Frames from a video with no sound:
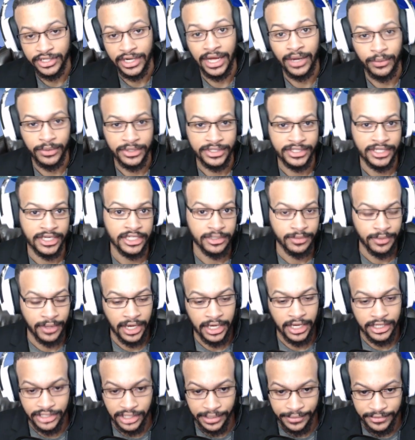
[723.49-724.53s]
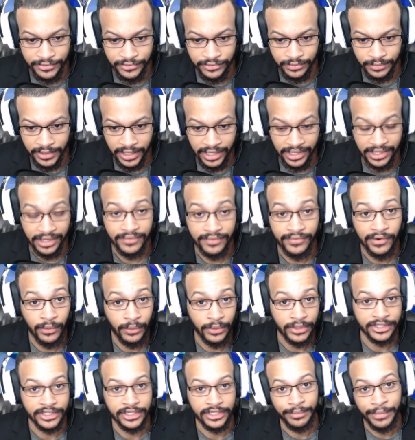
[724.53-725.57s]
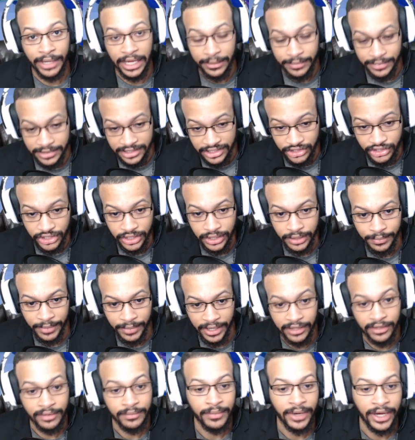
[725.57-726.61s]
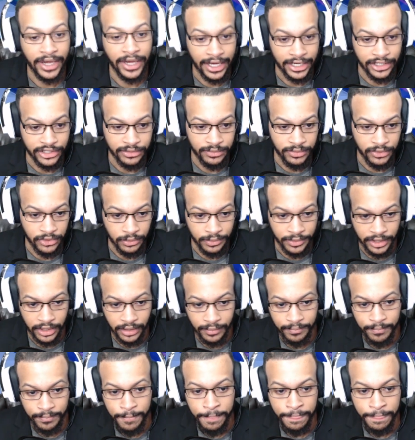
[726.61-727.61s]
I would take splash damage from that, and if I was in a bad position, it might actually blow me up.